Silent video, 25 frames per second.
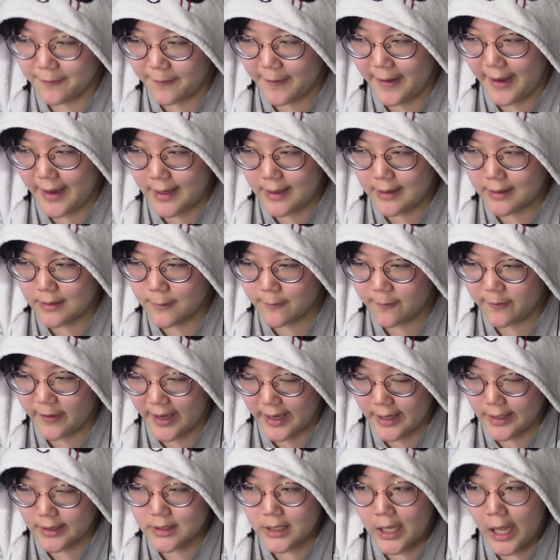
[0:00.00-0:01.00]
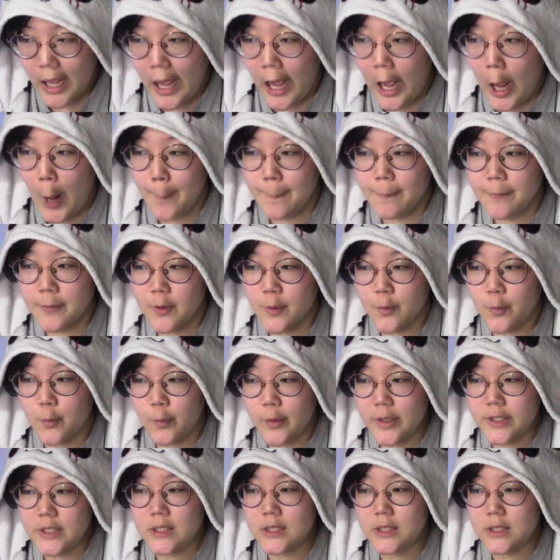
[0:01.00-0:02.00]
phase,
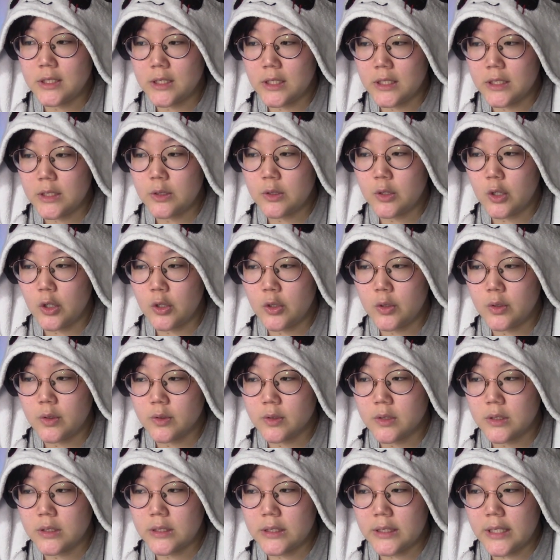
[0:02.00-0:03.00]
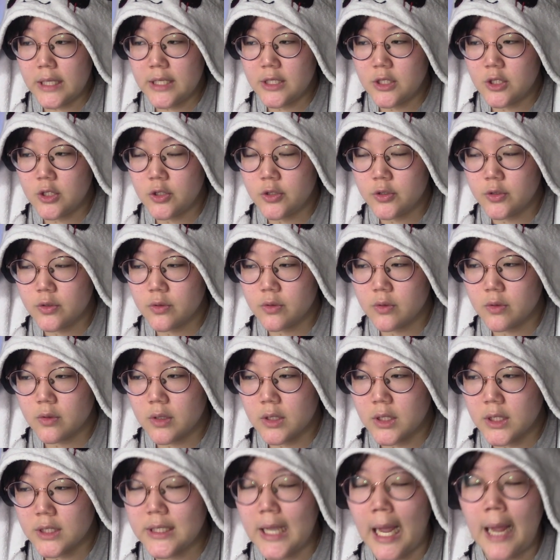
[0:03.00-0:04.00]
which still goes into,
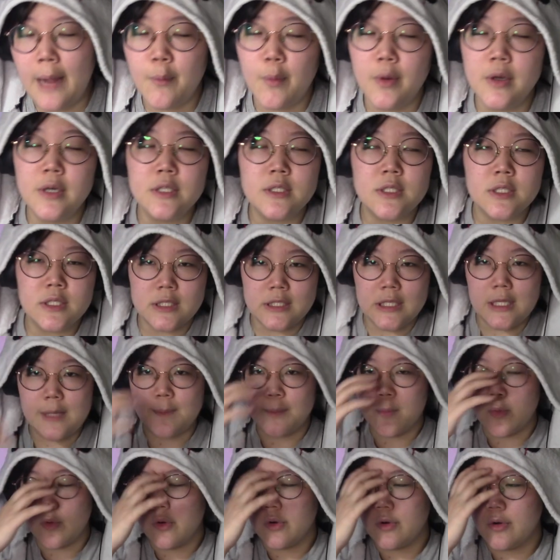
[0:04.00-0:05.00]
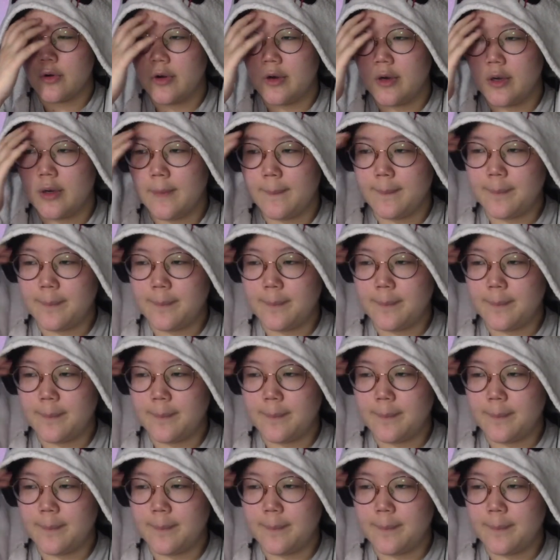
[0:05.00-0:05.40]
because I wanted to see more